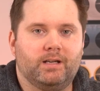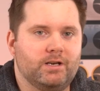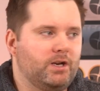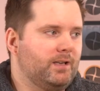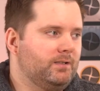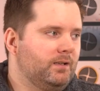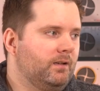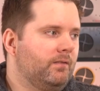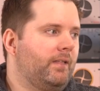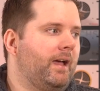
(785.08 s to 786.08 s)
congested,
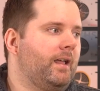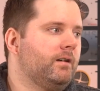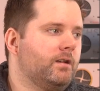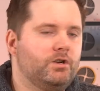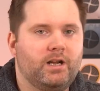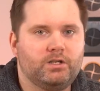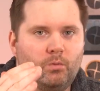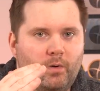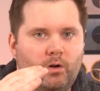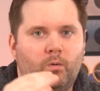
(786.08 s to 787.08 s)
that
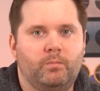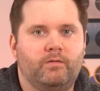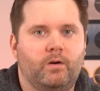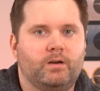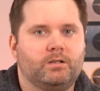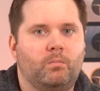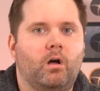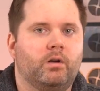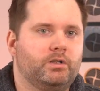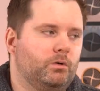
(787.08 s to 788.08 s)
congestion window will be very
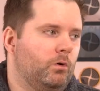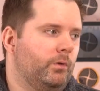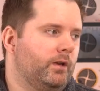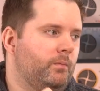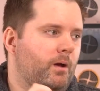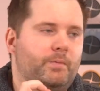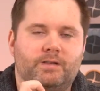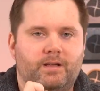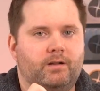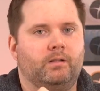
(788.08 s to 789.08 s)
small because you're only going to be able to
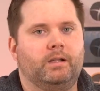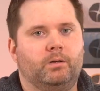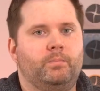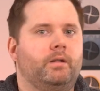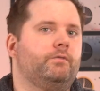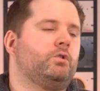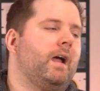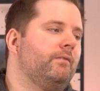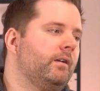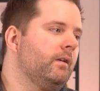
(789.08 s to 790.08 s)
send a little bit of
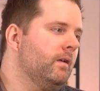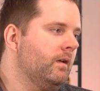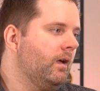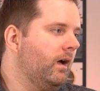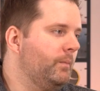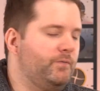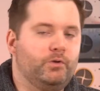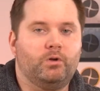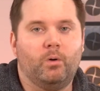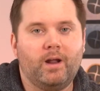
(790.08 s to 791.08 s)
traffic. If you
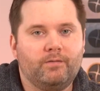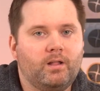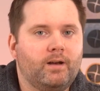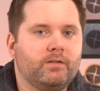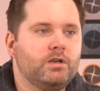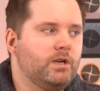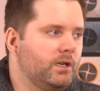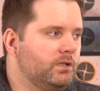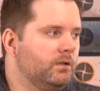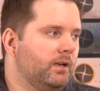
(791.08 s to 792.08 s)
don't have a lot of
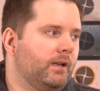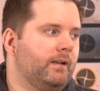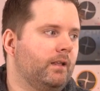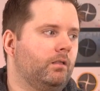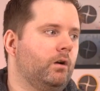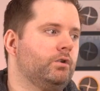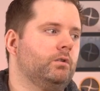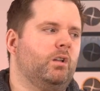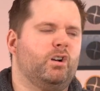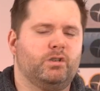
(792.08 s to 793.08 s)
congestion, it can get larger
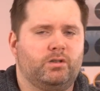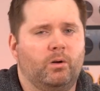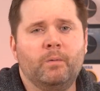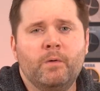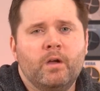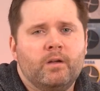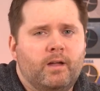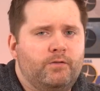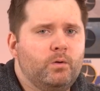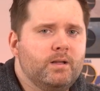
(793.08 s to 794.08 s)
and larger. So
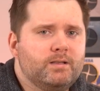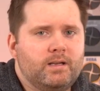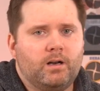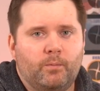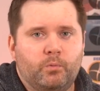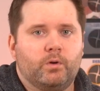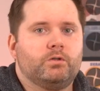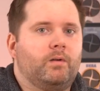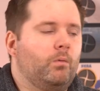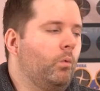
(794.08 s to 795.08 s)
if you can see it upwards
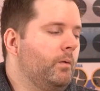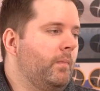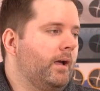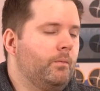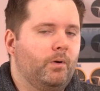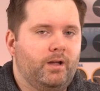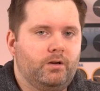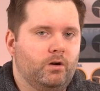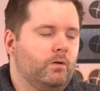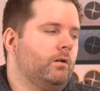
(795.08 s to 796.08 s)
around 1
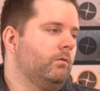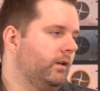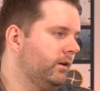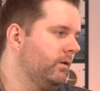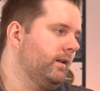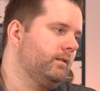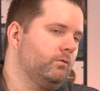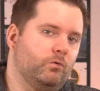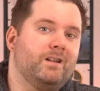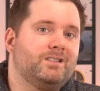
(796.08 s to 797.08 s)
megabyte, you're in a really
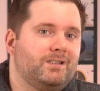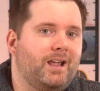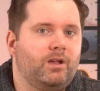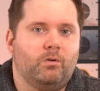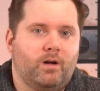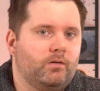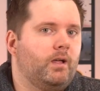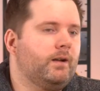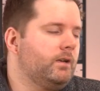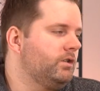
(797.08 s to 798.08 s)
great state. You don't have a
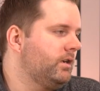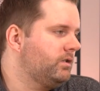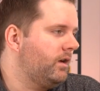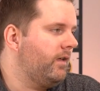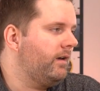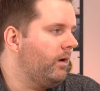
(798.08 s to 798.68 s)
lot of congestion on that